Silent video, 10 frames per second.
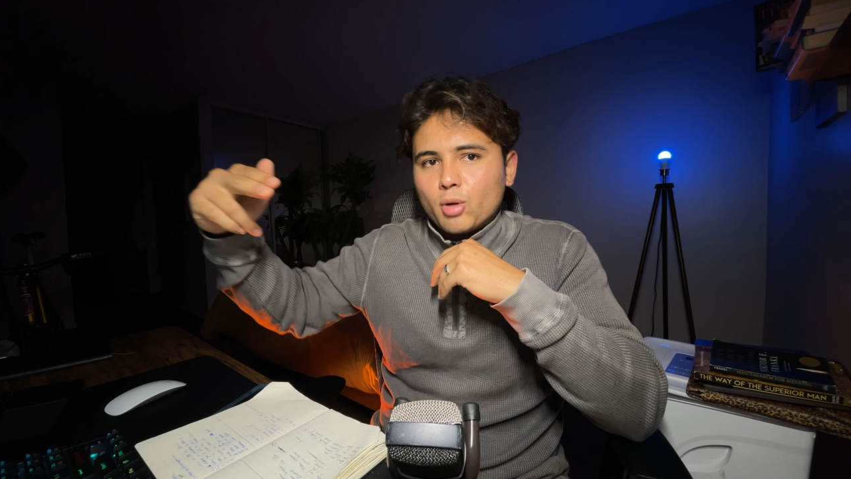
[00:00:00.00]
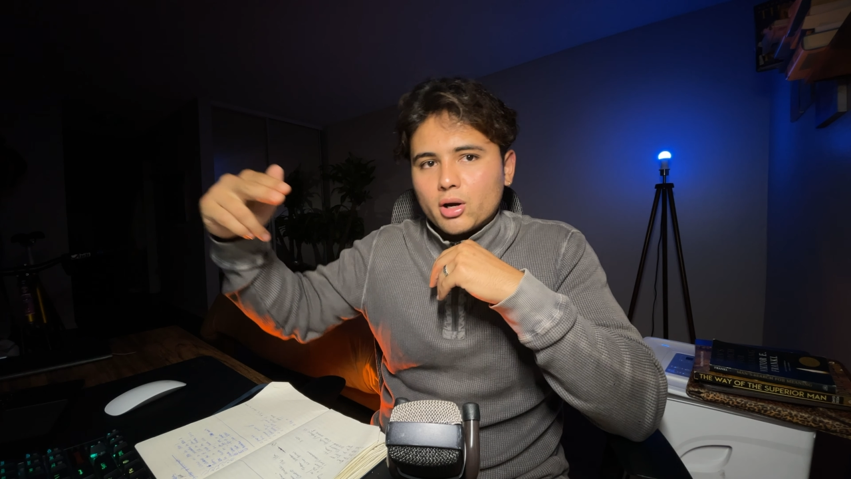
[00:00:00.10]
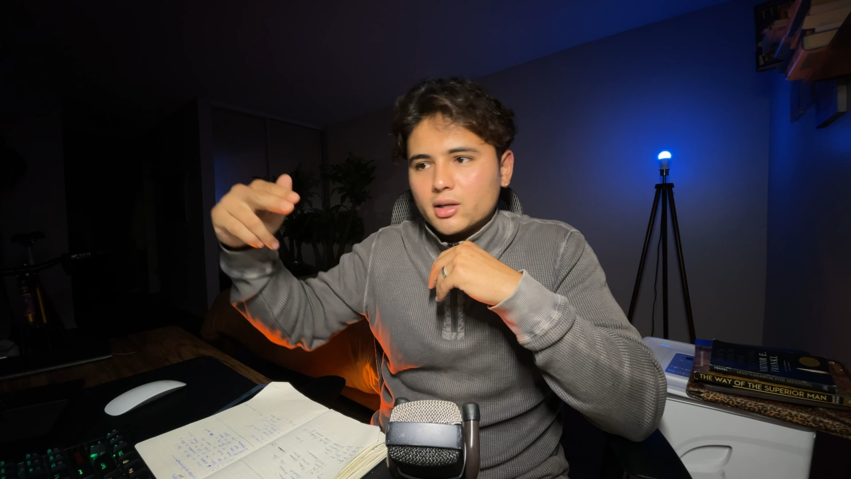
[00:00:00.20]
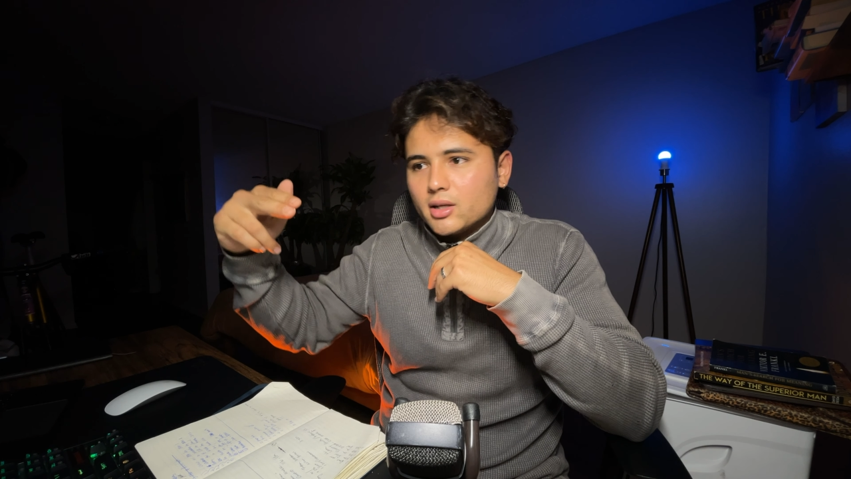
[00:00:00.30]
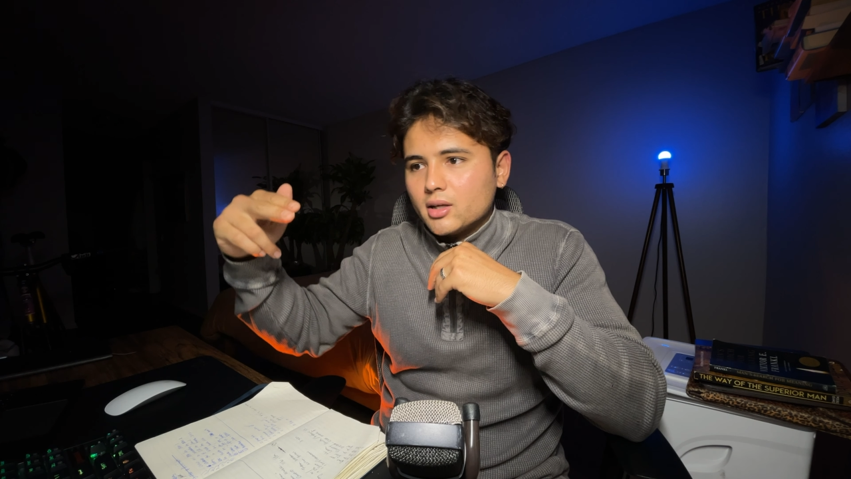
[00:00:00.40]

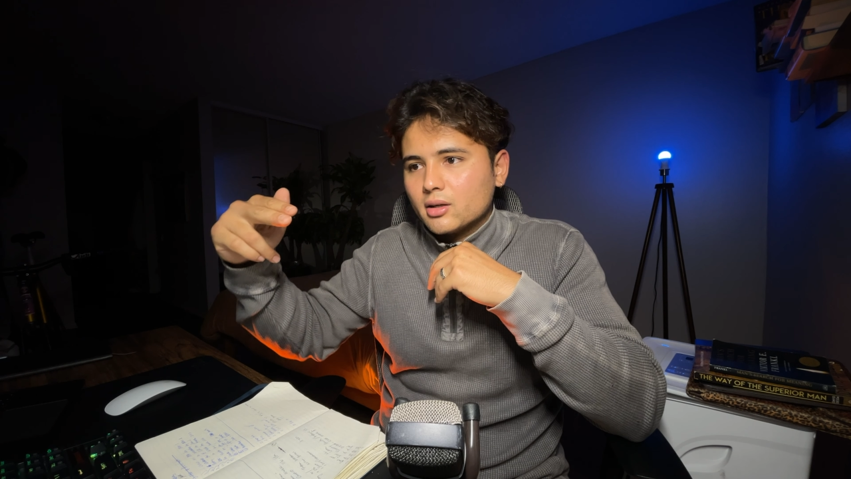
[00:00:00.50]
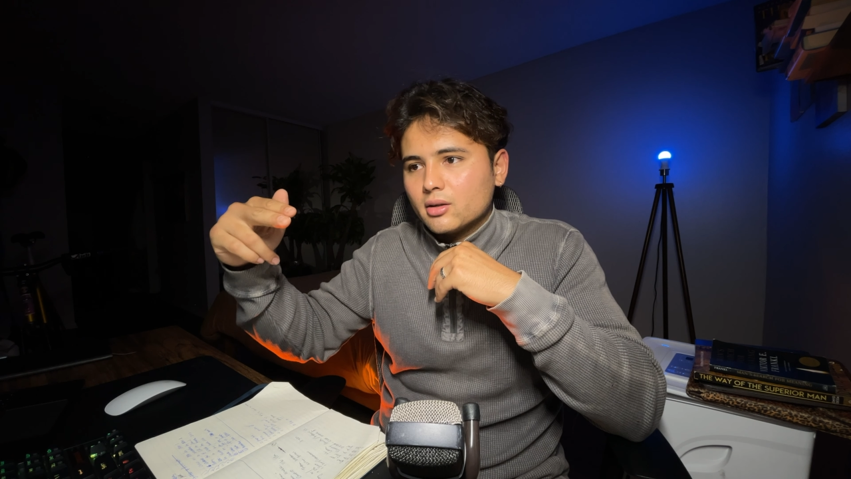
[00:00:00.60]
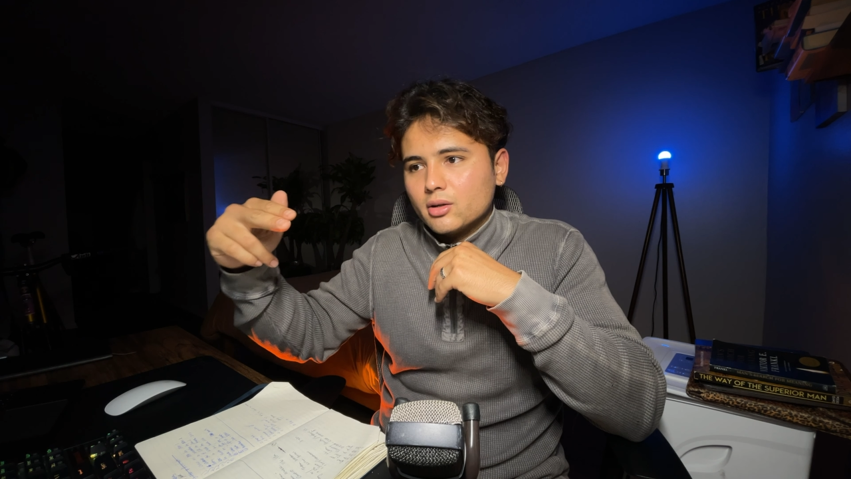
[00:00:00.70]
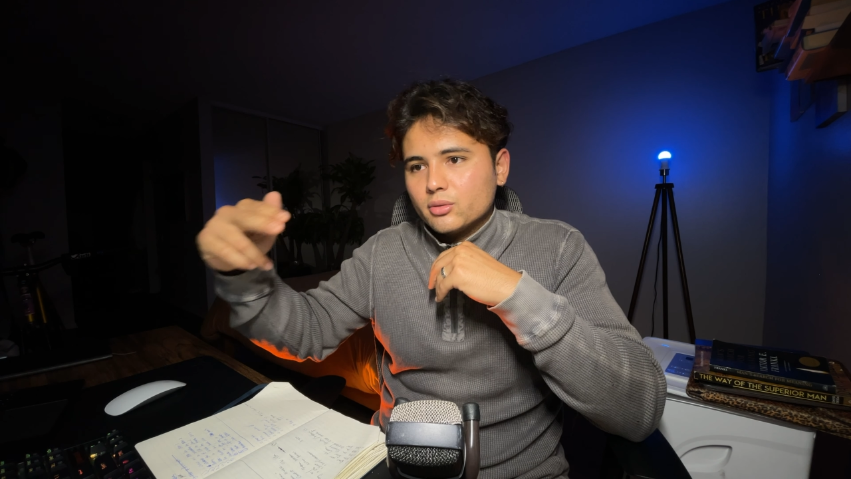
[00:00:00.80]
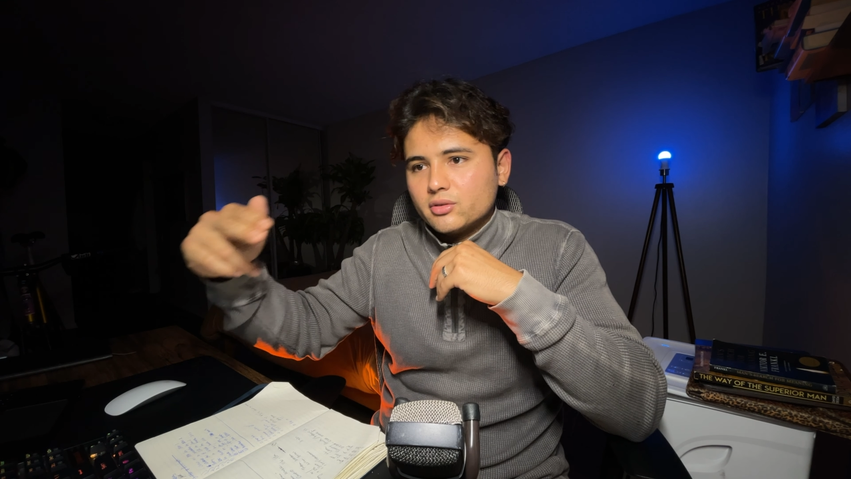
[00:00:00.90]
marketing,
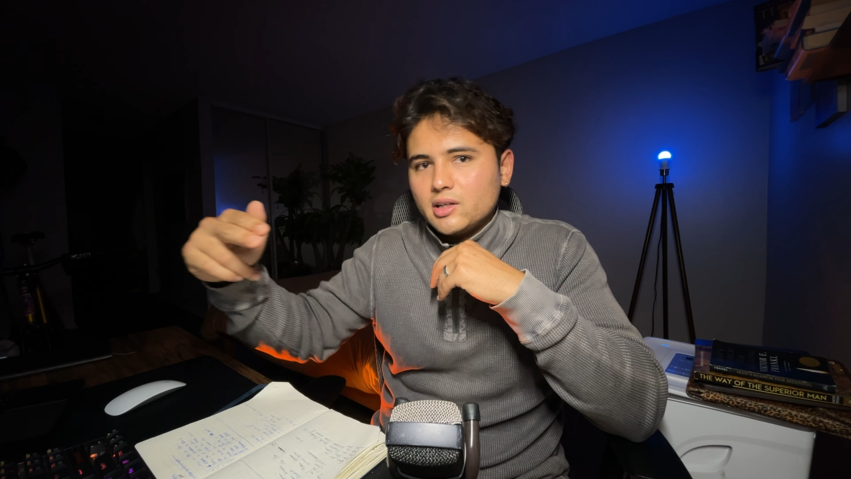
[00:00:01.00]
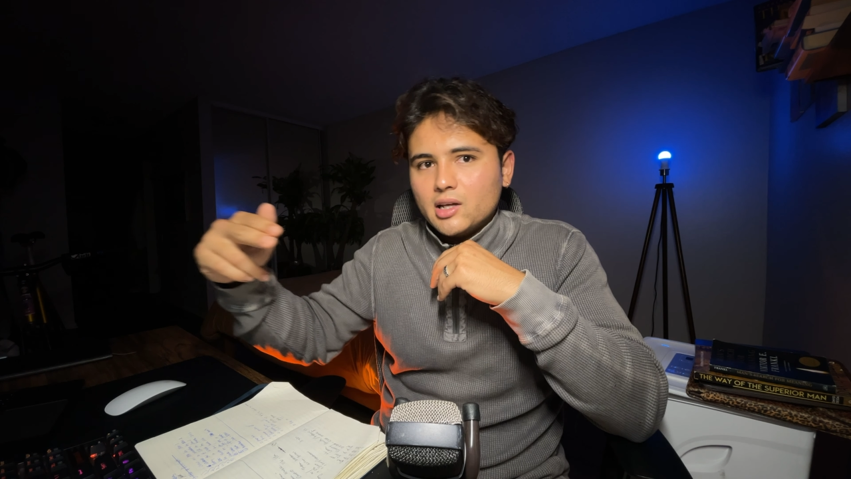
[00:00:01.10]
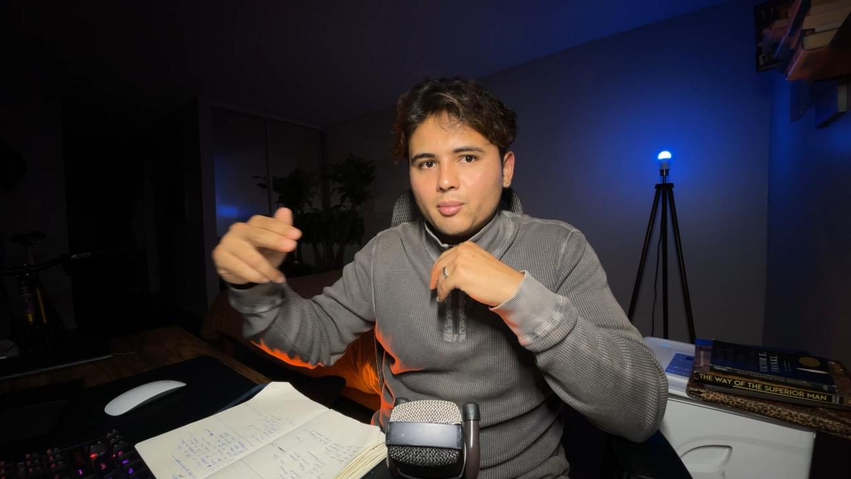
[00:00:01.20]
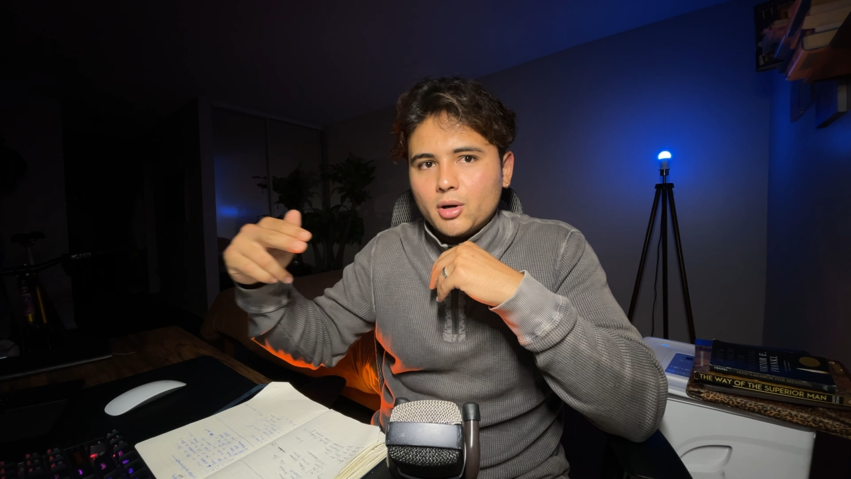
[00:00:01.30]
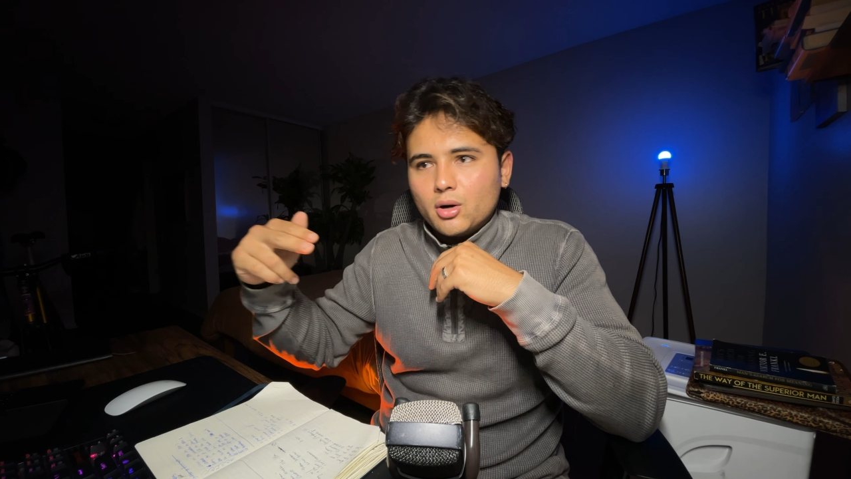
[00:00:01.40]

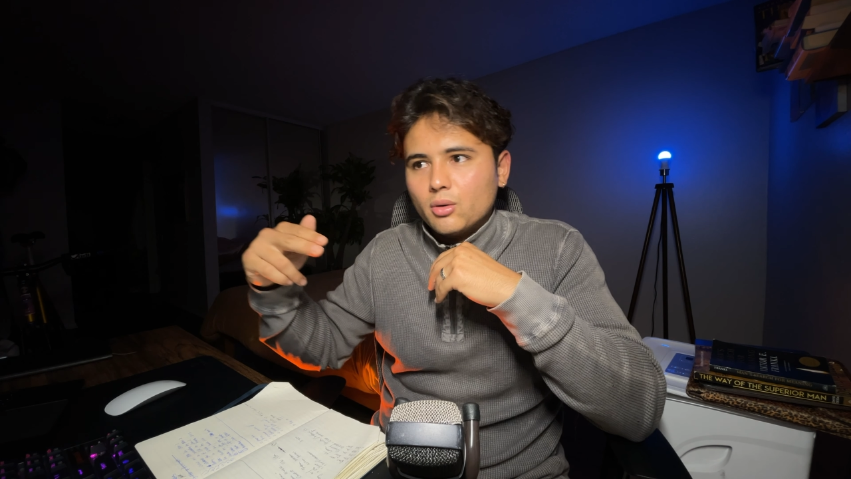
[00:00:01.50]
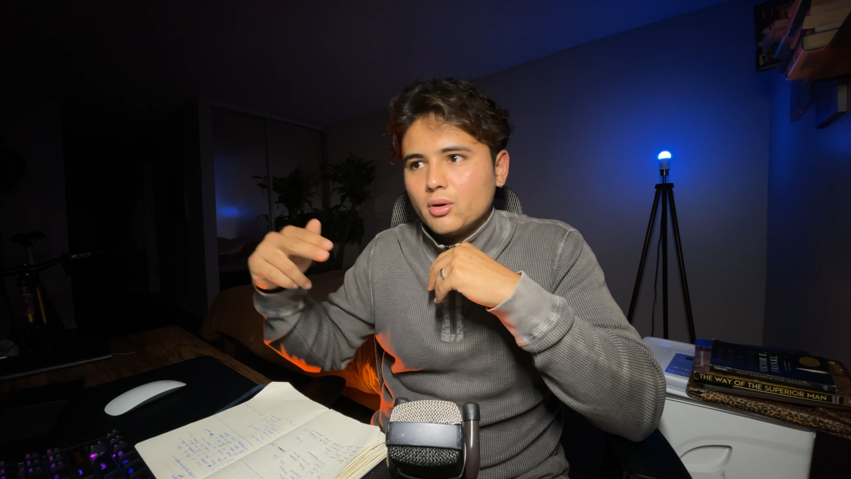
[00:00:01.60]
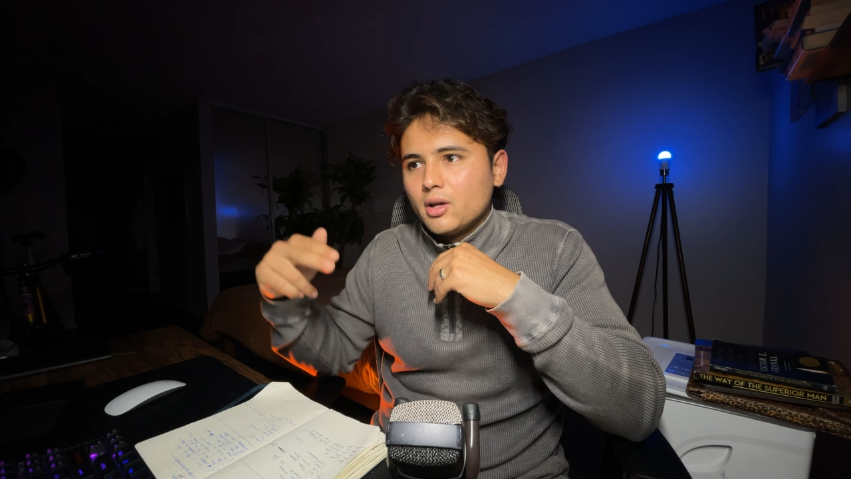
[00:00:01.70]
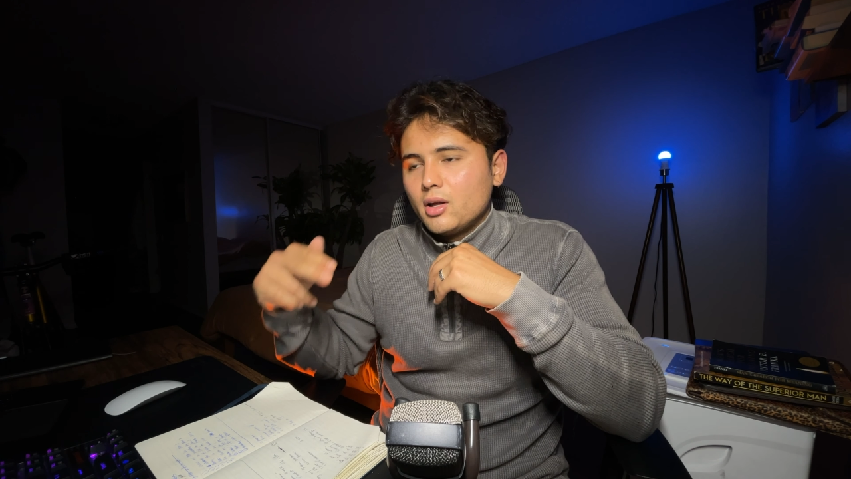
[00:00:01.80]
CMO,